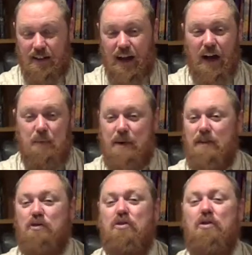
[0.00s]
I mean,
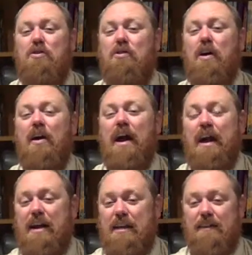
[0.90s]
the Jews are
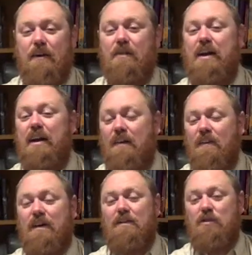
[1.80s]
hated. They're
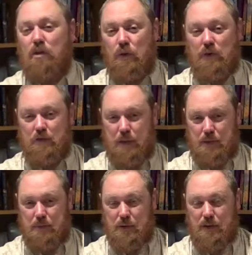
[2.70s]
killing the Jewish
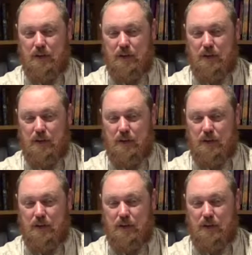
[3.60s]
people.